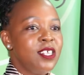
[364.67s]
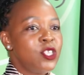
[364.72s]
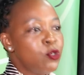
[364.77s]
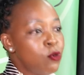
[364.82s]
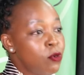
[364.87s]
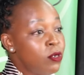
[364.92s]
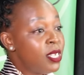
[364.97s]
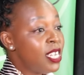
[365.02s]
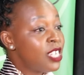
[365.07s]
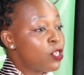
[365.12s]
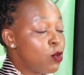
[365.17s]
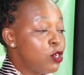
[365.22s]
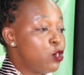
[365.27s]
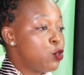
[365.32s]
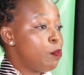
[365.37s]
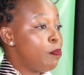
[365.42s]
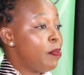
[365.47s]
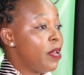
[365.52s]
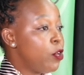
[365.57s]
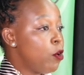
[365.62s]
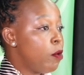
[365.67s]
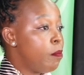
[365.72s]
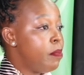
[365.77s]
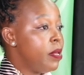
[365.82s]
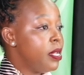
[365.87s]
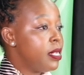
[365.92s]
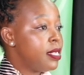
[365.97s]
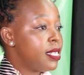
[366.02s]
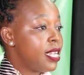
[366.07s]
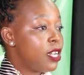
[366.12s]
So you just want to pay your
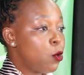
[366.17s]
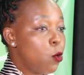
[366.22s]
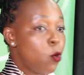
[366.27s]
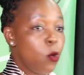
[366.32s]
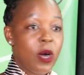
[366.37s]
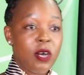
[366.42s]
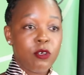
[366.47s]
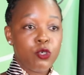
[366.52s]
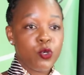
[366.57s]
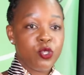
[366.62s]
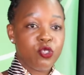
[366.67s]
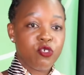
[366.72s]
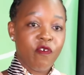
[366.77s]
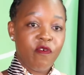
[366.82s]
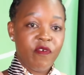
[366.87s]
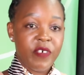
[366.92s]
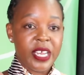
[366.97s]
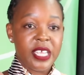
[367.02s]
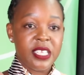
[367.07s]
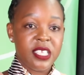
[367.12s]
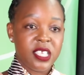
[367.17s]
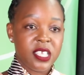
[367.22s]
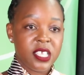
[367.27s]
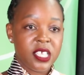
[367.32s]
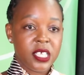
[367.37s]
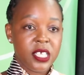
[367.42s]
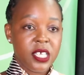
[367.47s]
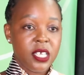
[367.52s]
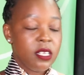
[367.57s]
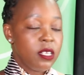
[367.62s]
bills and go out with your
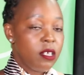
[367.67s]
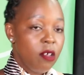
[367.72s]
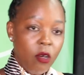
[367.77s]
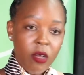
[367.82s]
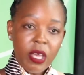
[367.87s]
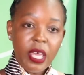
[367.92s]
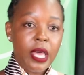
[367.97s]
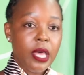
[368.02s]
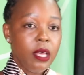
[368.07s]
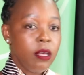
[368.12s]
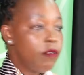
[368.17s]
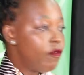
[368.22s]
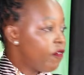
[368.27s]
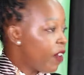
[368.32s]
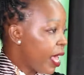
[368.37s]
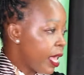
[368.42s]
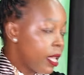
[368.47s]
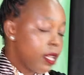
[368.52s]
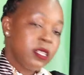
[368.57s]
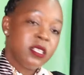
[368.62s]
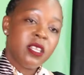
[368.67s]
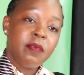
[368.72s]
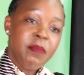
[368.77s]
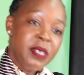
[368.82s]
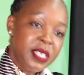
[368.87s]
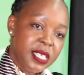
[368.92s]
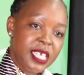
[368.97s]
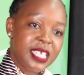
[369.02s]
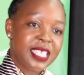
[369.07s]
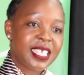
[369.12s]
friends. Okay, fine. The
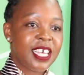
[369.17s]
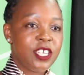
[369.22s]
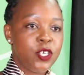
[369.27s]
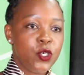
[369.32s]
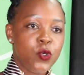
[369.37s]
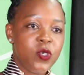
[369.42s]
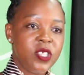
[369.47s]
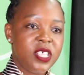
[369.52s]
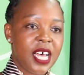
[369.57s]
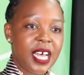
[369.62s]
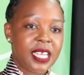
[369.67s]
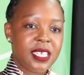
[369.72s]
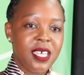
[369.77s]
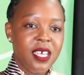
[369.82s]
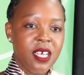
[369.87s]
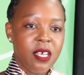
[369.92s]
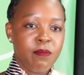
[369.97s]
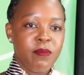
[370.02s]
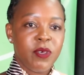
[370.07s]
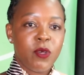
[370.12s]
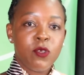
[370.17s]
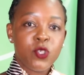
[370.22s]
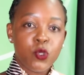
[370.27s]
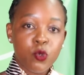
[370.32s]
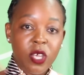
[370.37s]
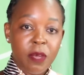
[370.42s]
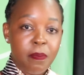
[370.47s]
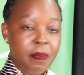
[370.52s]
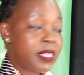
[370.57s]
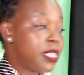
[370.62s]
business can do that. Because
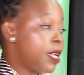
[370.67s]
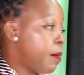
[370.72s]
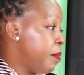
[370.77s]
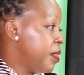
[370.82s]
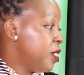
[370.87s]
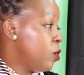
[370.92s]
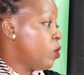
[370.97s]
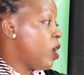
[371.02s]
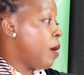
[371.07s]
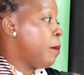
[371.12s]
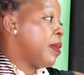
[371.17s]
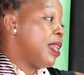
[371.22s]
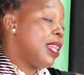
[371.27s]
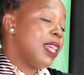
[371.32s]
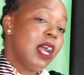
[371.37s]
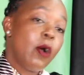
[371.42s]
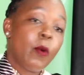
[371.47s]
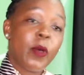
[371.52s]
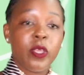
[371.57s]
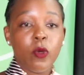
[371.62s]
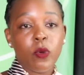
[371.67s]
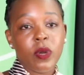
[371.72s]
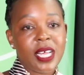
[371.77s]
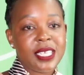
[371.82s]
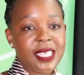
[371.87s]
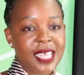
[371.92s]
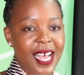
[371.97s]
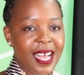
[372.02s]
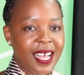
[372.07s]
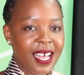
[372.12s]
ukipata pesa unapeleka kwenye
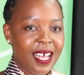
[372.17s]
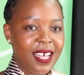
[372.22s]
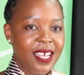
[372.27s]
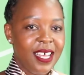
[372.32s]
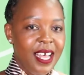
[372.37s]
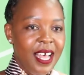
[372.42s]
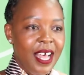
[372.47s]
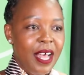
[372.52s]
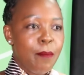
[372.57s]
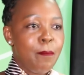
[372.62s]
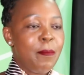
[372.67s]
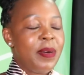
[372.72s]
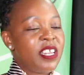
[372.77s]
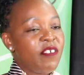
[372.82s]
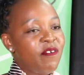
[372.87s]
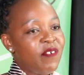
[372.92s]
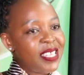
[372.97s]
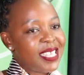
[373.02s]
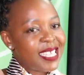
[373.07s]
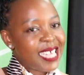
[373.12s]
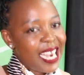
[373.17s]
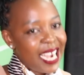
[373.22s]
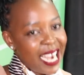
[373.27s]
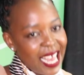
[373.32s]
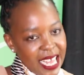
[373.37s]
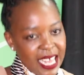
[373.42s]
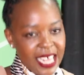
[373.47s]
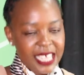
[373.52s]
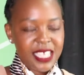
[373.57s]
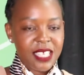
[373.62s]
unataka. But if it's a
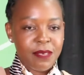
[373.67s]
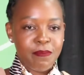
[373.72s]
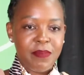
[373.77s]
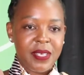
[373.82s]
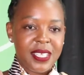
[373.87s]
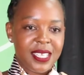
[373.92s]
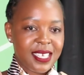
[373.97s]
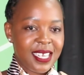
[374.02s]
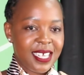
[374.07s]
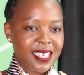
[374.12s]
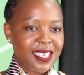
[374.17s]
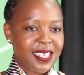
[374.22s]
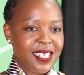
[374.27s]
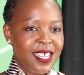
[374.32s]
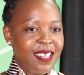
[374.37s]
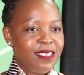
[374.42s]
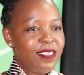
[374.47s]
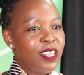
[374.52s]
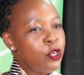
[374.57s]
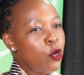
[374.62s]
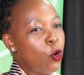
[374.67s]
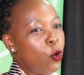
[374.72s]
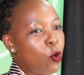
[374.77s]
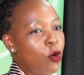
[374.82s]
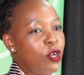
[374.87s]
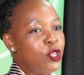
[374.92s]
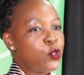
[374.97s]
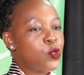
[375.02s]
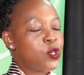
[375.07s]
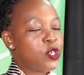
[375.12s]
legacy business, then you're
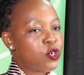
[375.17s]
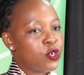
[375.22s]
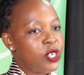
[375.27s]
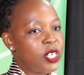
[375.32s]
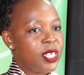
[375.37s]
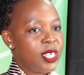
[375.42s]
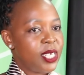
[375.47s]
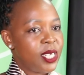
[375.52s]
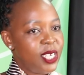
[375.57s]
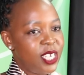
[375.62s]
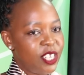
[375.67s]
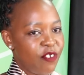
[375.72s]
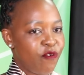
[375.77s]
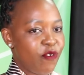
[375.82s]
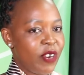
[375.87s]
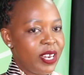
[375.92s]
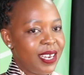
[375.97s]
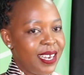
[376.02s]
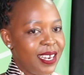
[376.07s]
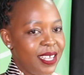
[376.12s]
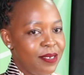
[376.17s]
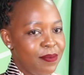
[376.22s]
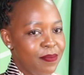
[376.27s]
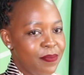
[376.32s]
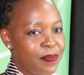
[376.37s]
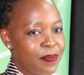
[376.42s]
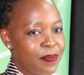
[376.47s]
going to treat it differently.